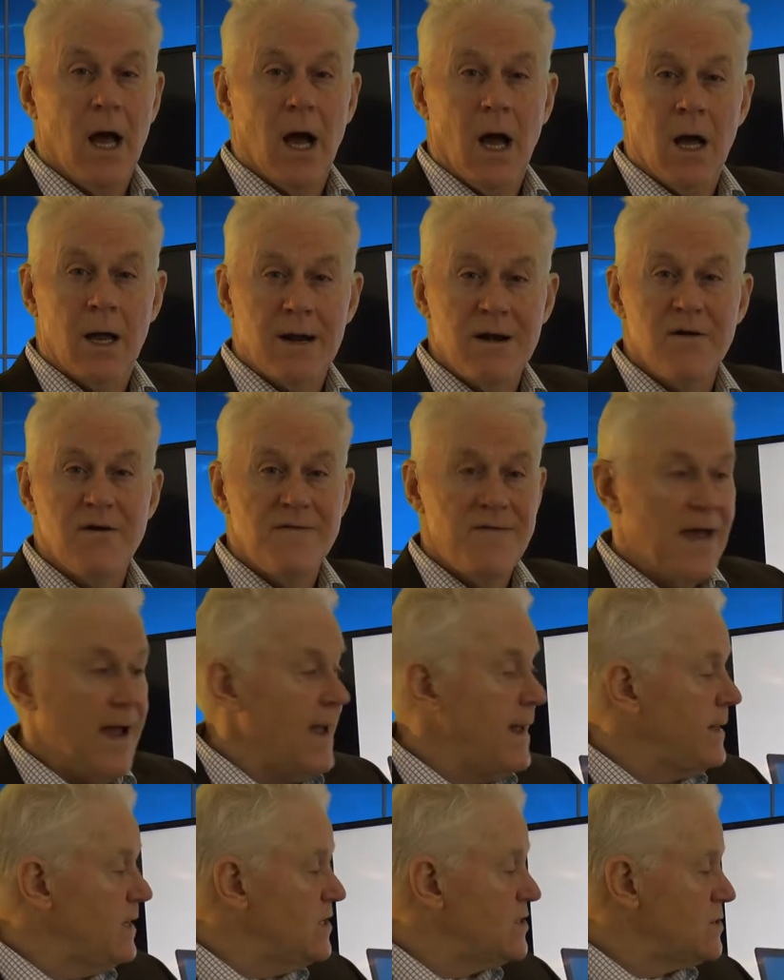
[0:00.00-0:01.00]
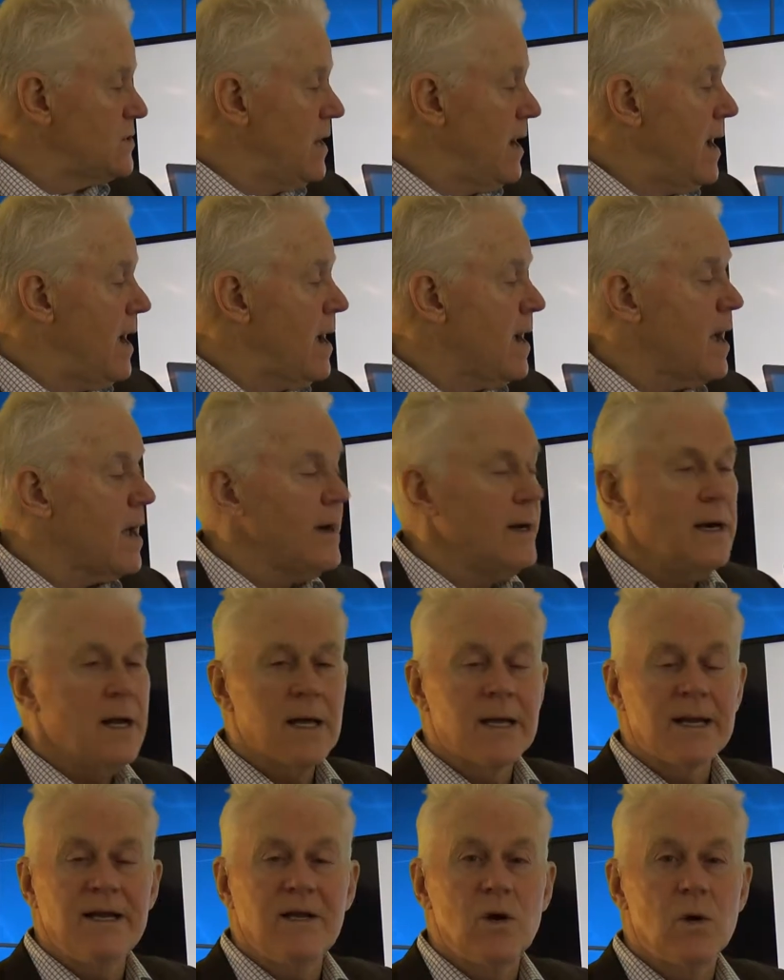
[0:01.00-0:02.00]
Under that is
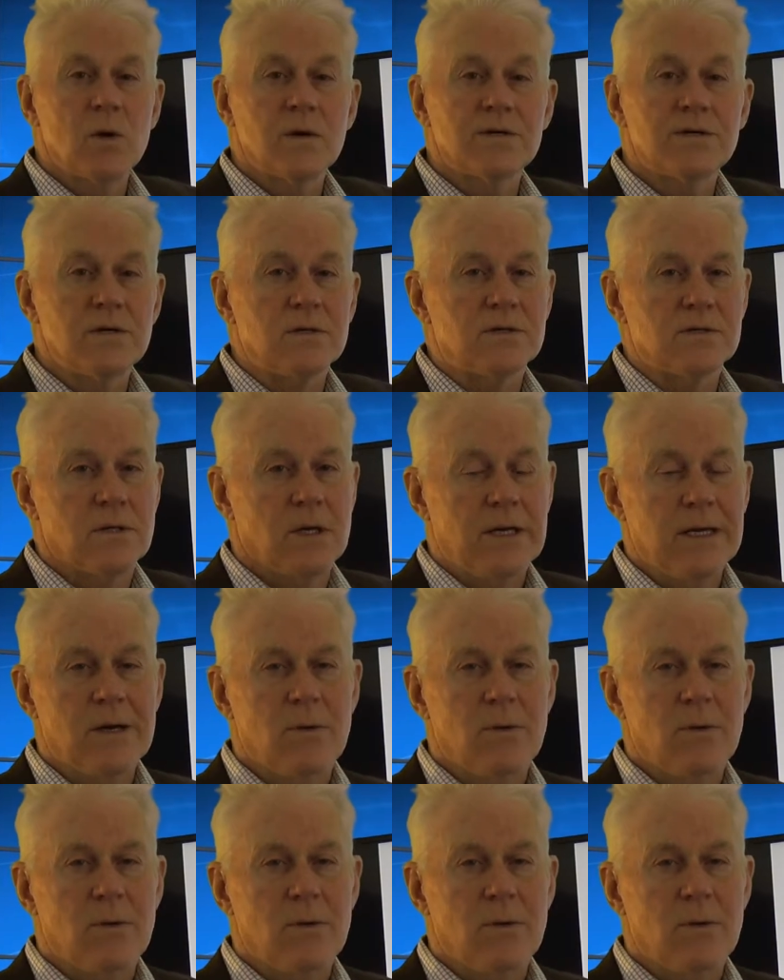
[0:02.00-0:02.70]
online courses.